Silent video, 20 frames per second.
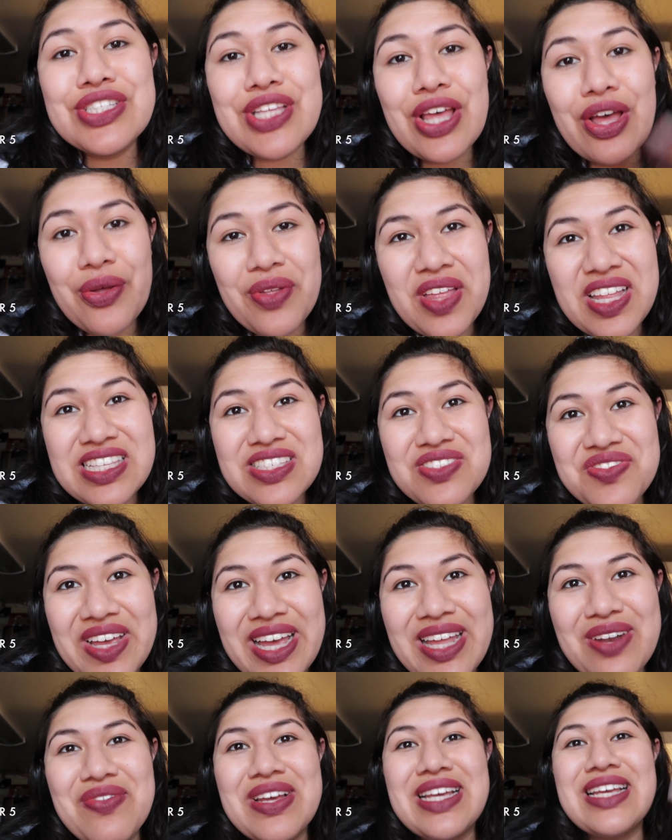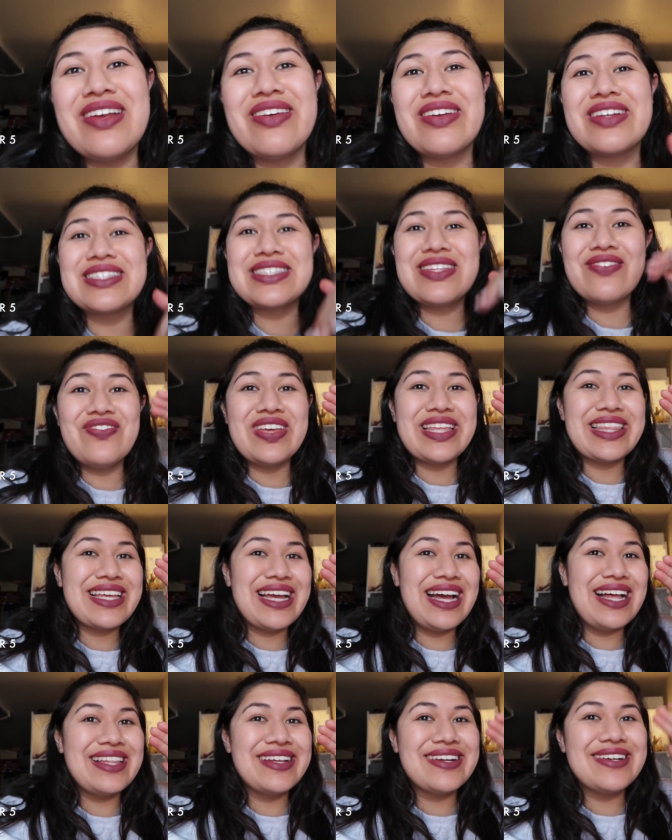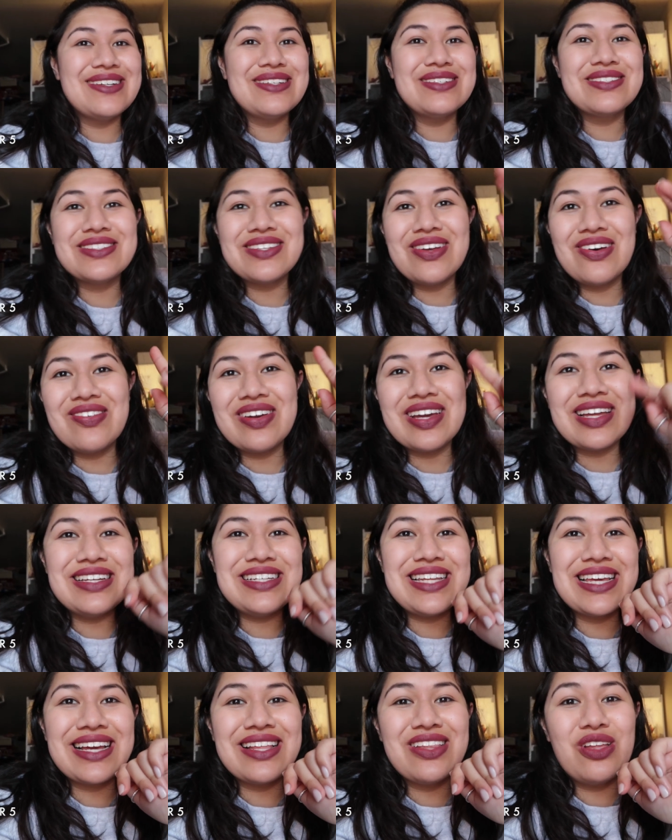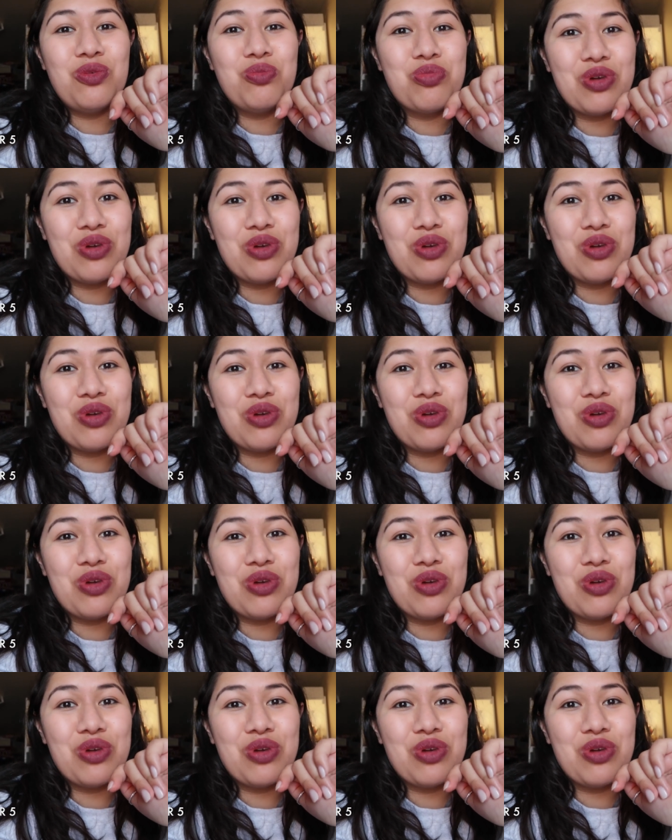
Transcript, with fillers: so that's fun but here's the fifth color so i'm gonna take a little